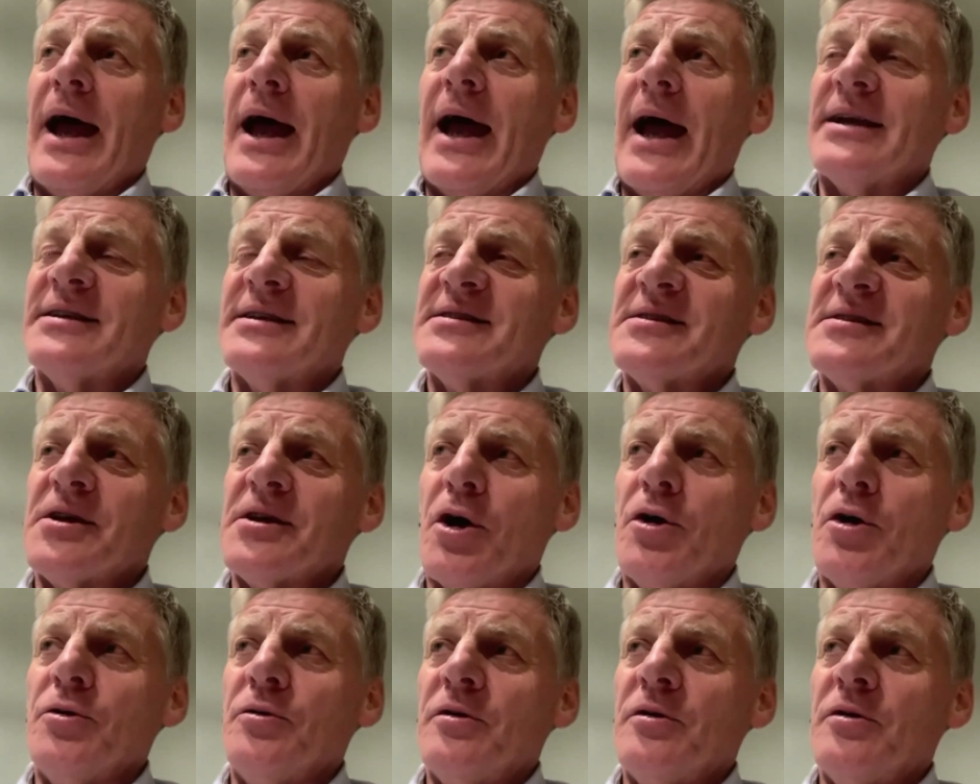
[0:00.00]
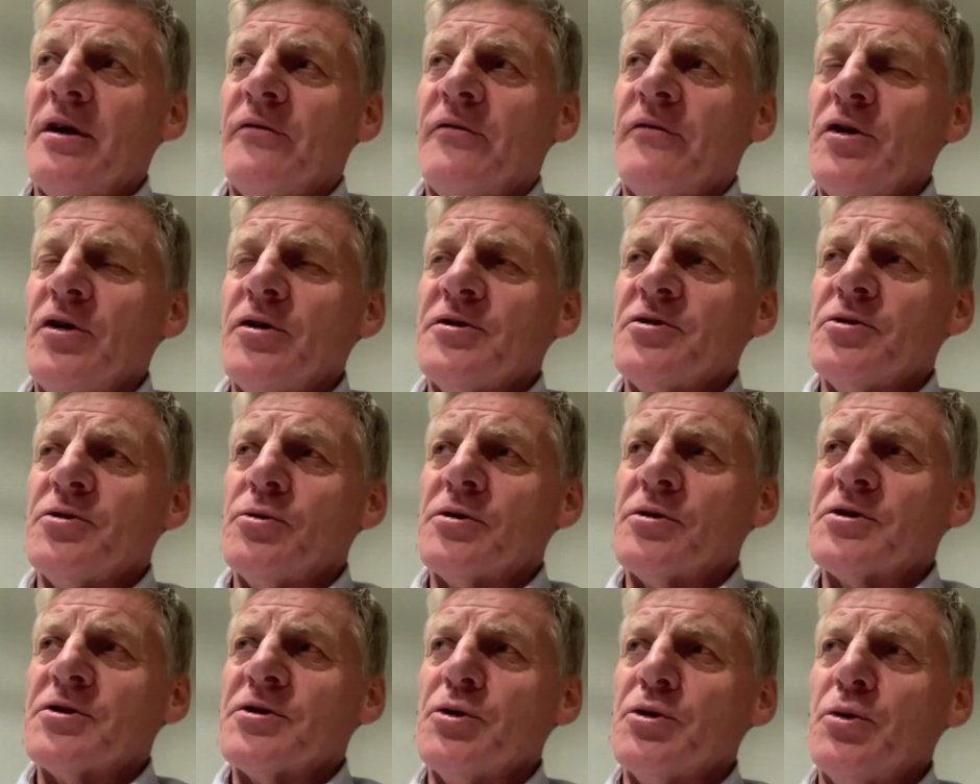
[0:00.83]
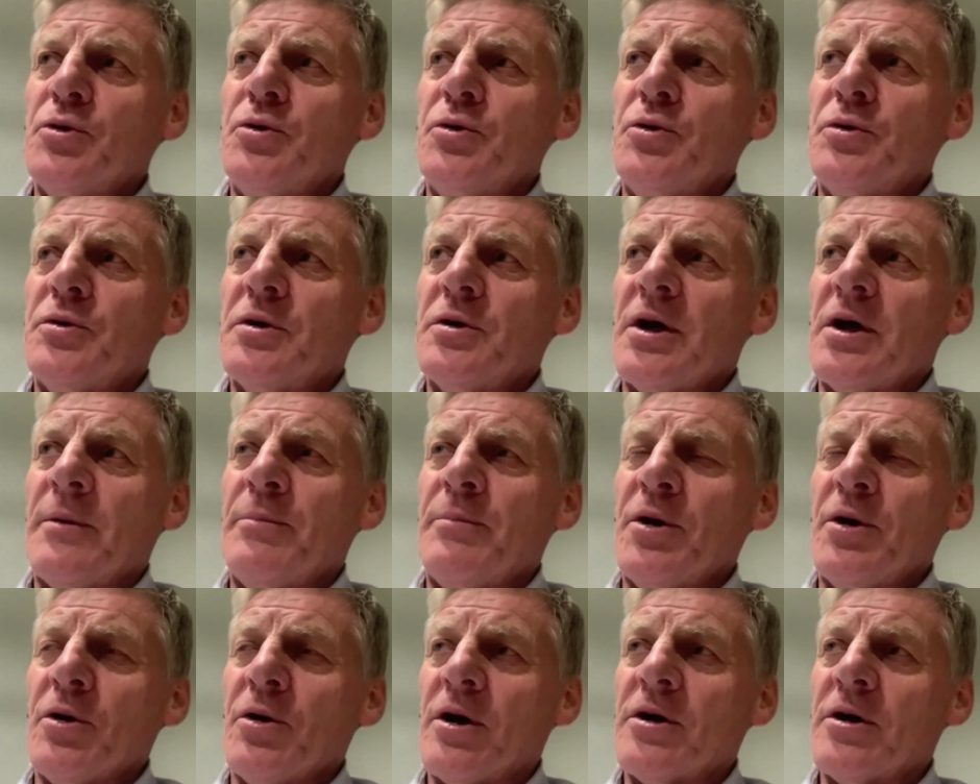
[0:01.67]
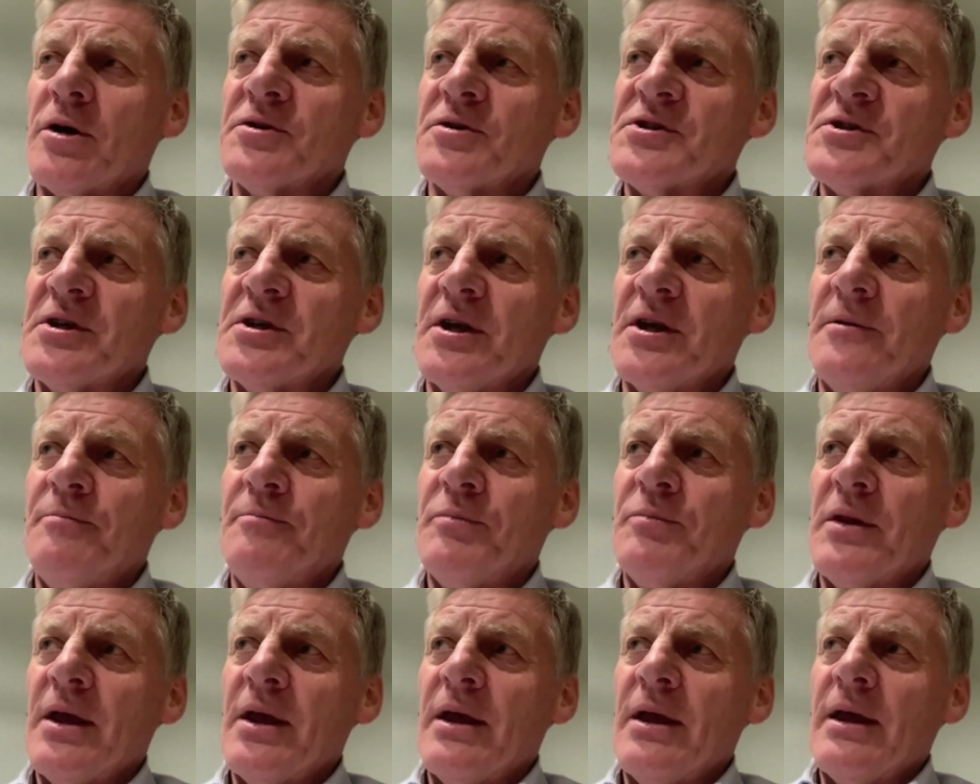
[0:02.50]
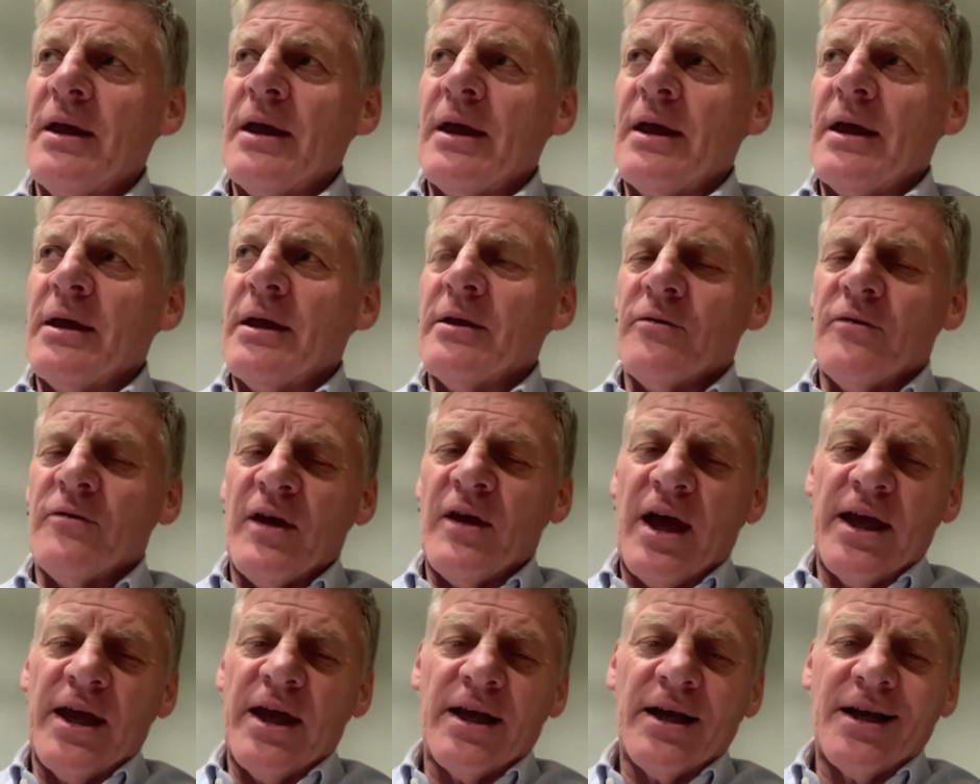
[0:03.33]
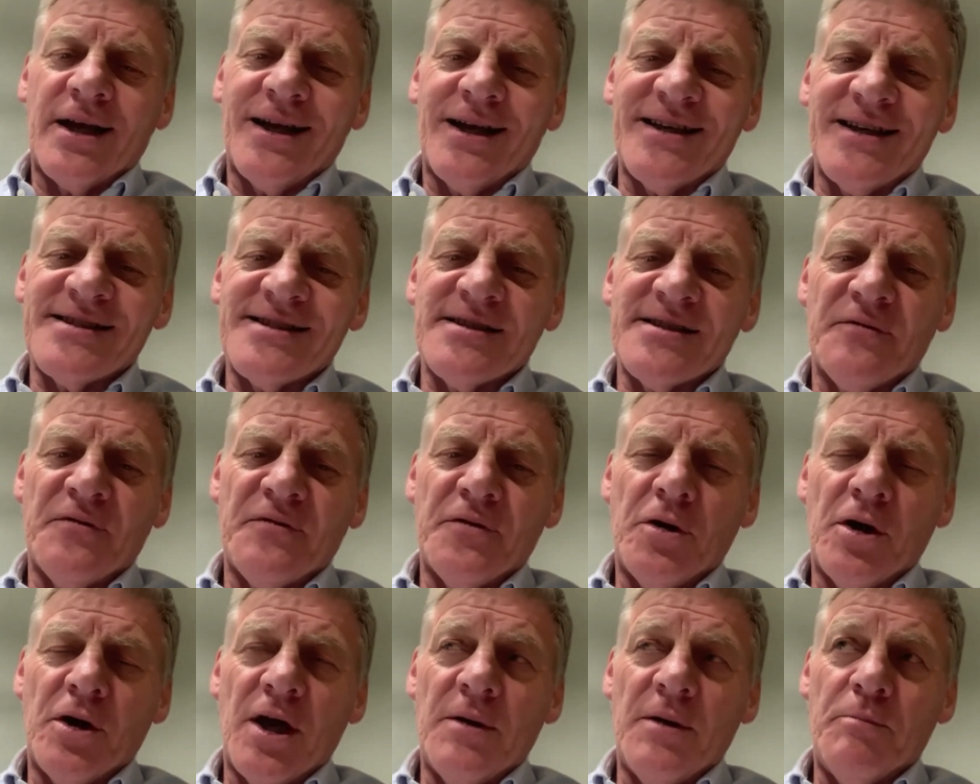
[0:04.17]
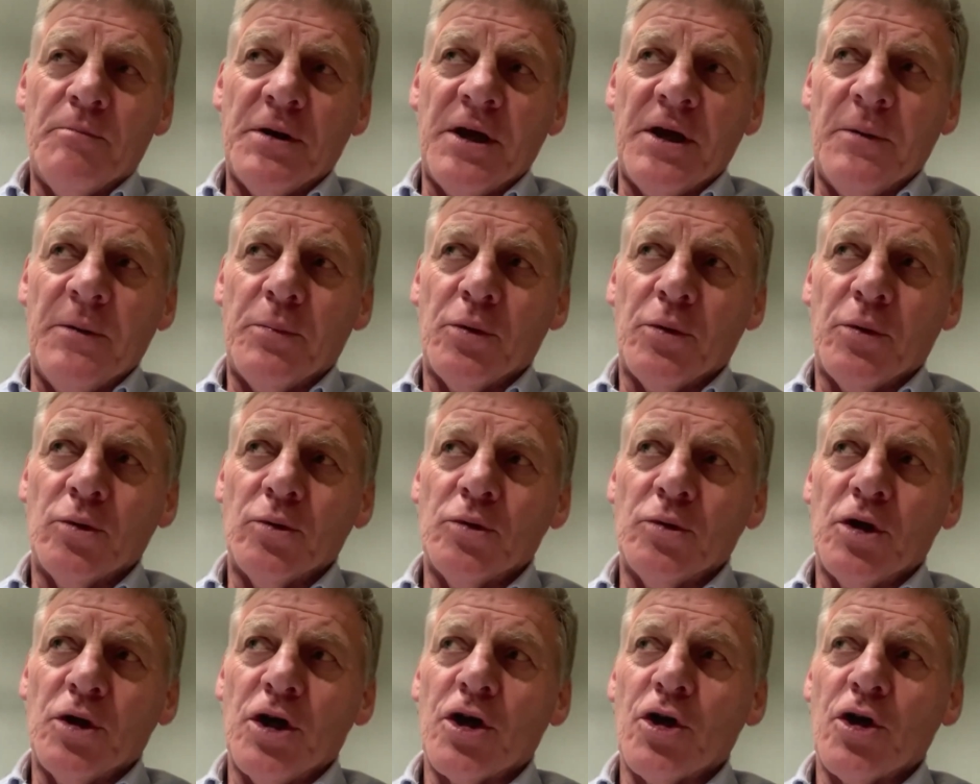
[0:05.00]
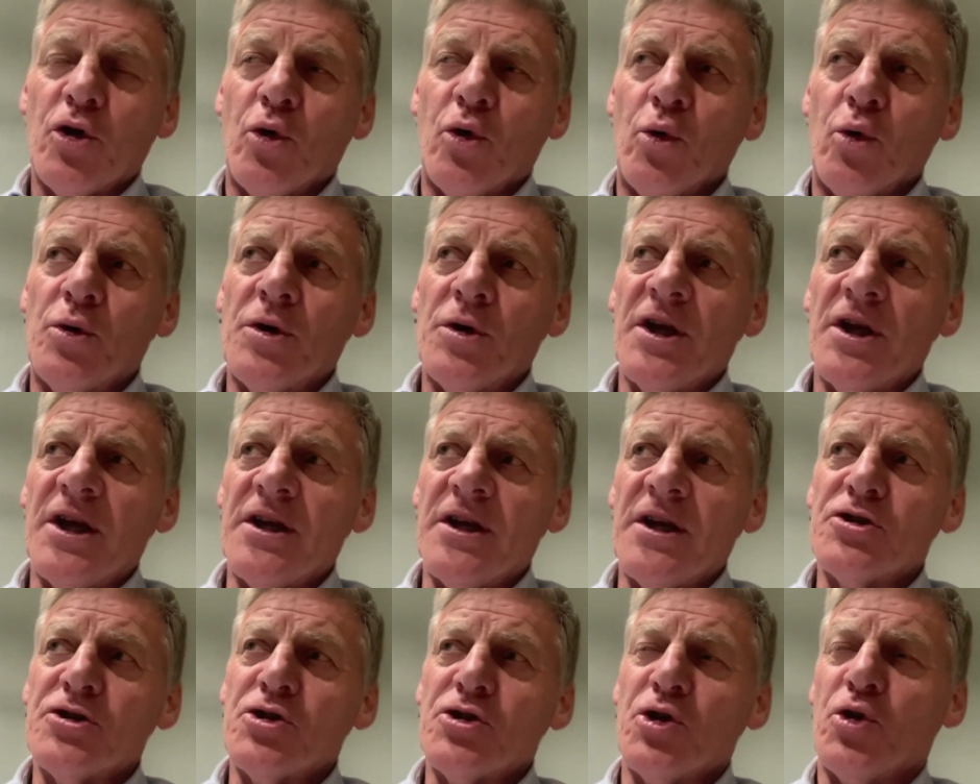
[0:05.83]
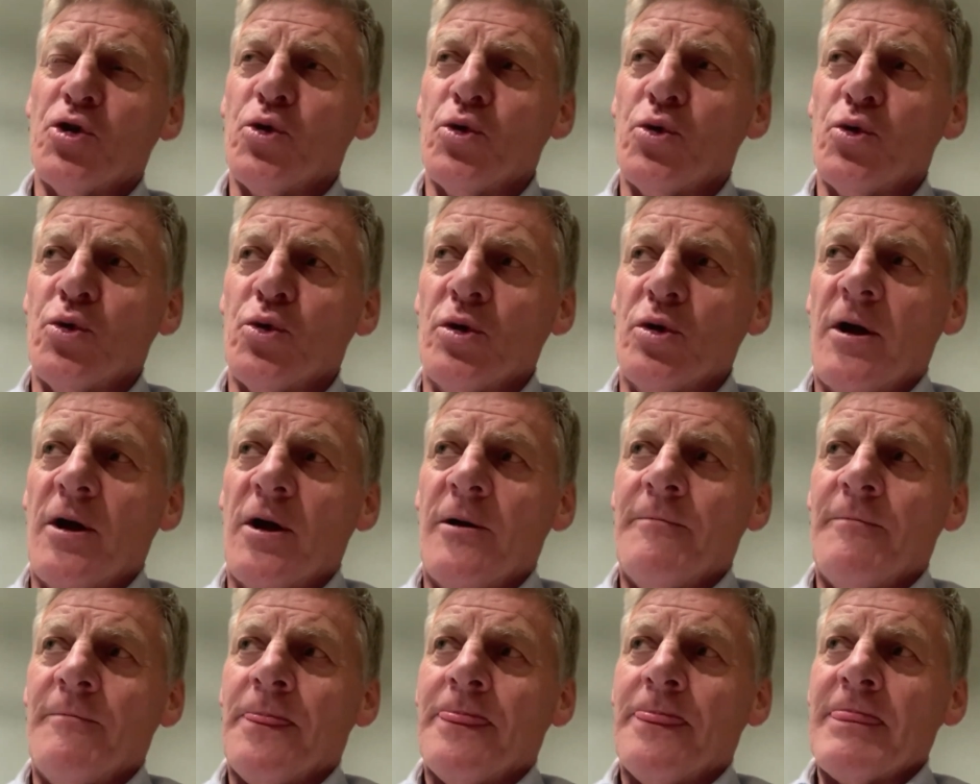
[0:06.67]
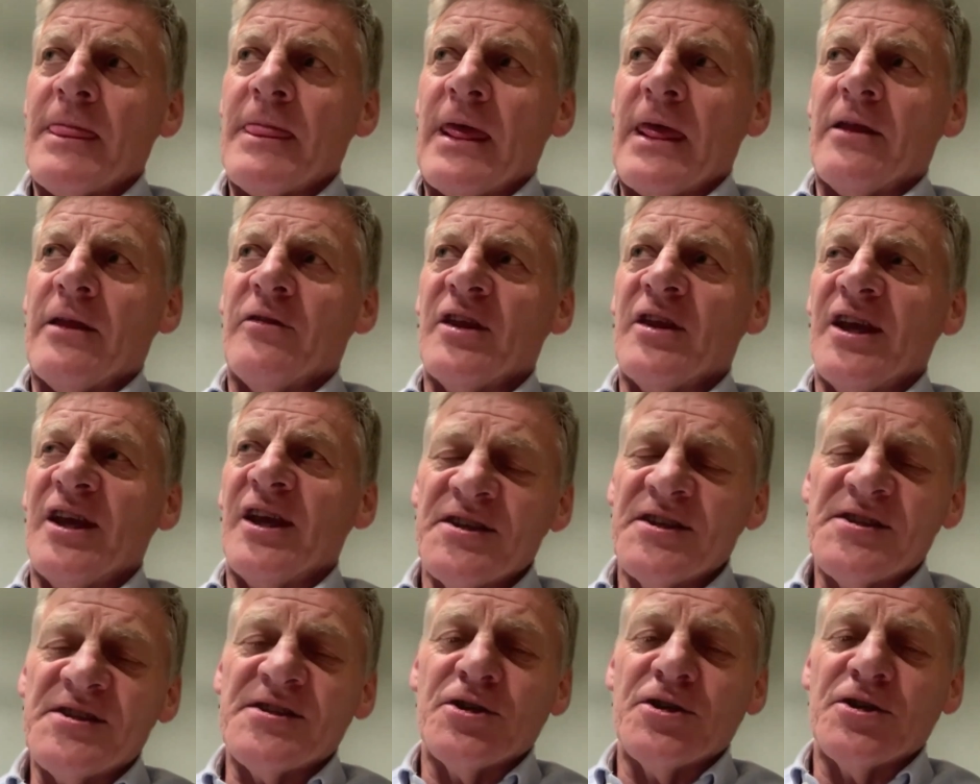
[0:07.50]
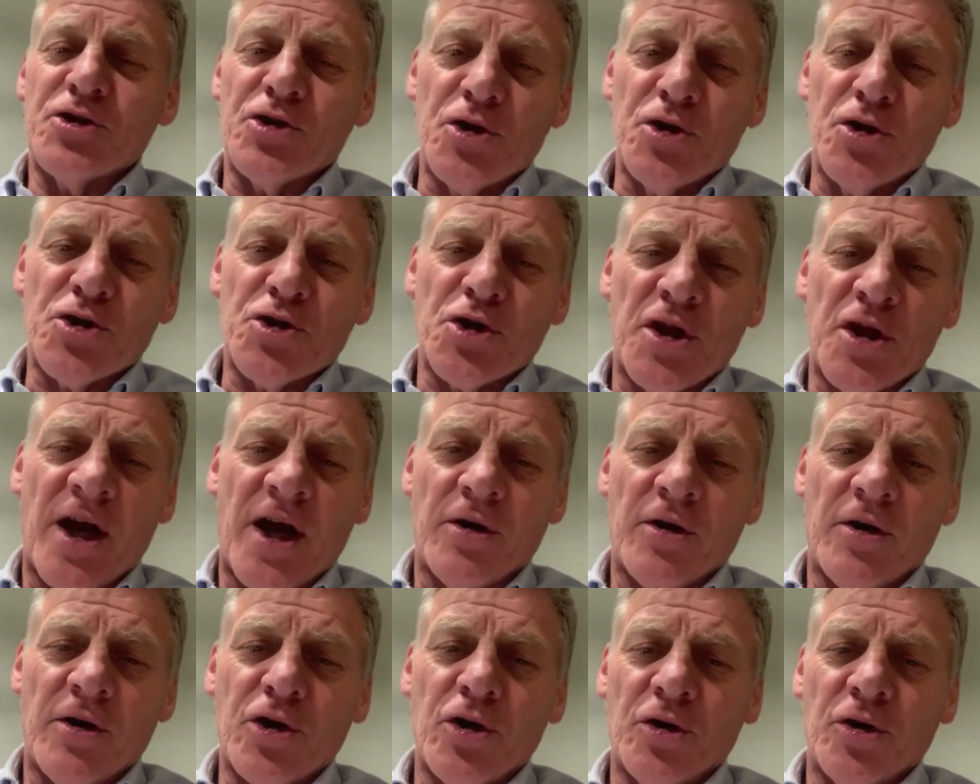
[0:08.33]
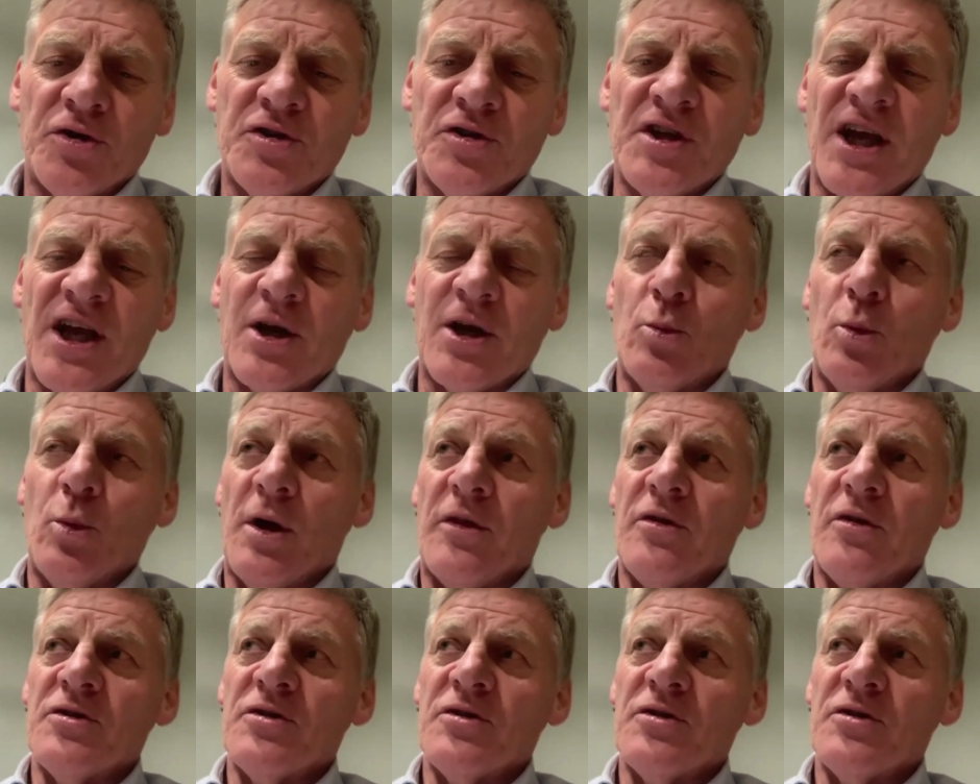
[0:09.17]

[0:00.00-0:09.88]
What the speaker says: So if you talk to a bureaucracy, they classify people according to the institution they're in contact with.